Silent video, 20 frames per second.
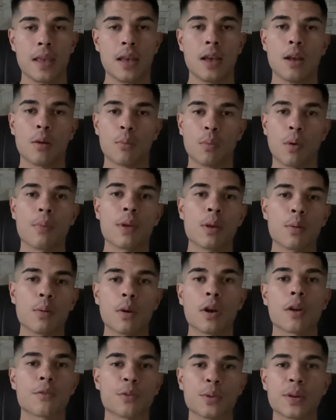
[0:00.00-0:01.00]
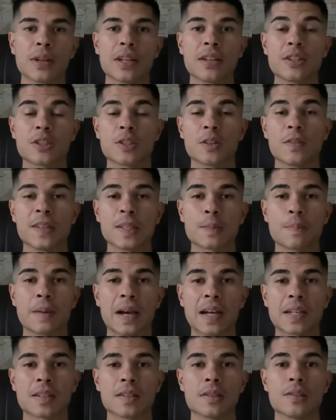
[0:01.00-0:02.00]
When we work through each of these
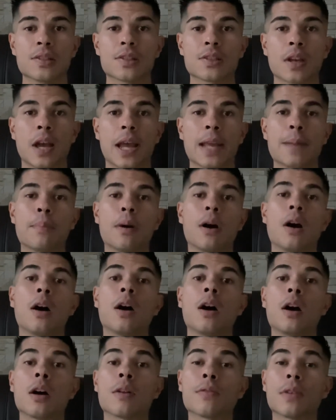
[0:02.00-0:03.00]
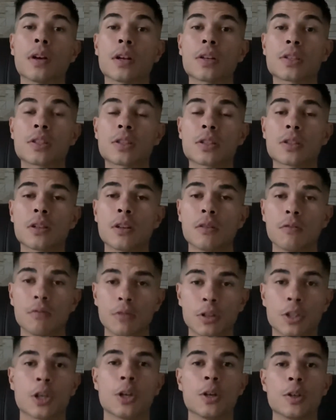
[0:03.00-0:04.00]
patterns, a part of us
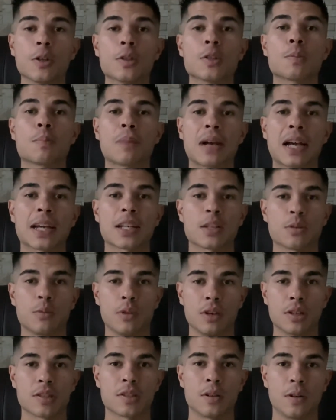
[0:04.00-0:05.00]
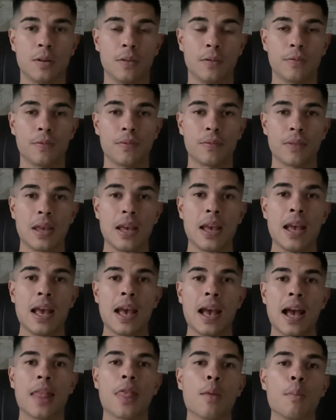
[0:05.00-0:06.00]
returns back to ourselves.
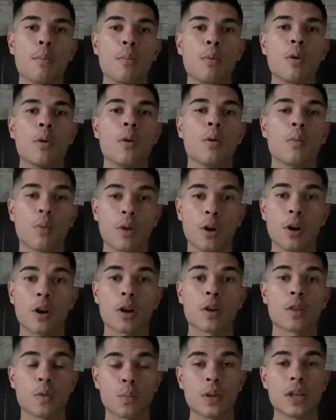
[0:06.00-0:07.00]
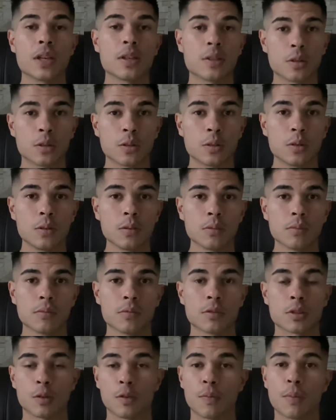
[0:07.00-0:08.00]
And the more work that we do,
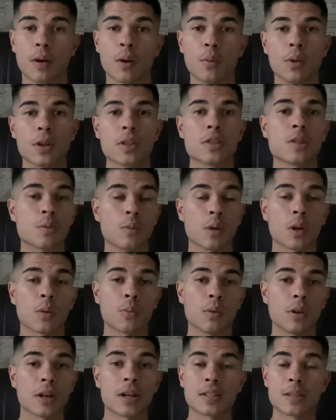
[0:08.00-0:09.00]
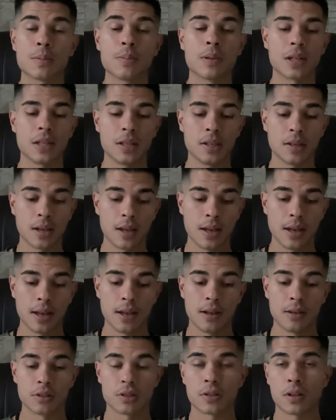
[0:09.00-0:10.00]
so with my one-to-one work, I typically
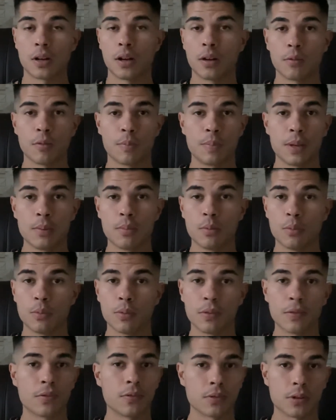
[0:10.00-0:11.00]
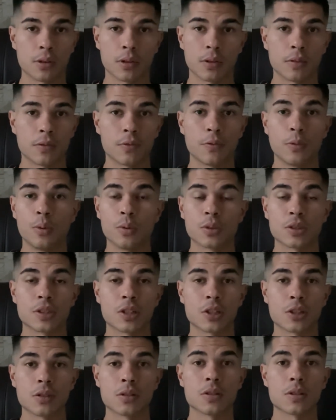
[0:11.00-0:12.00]
start with people with 4
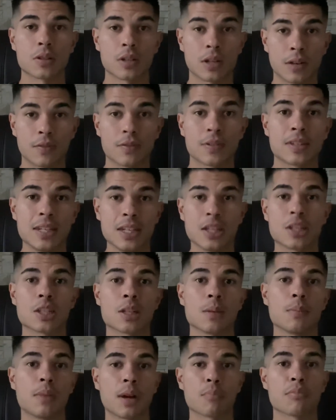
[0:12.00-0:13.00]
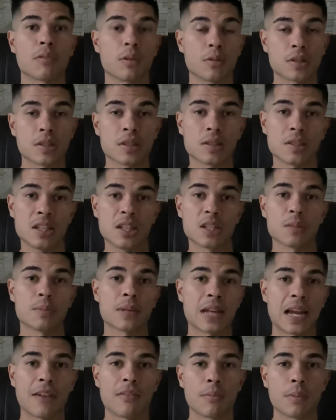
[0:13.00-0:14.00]
sessions to kind of teach them my process, teach them the
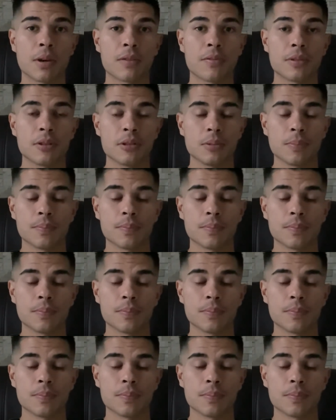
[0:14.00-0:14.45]
Haron method.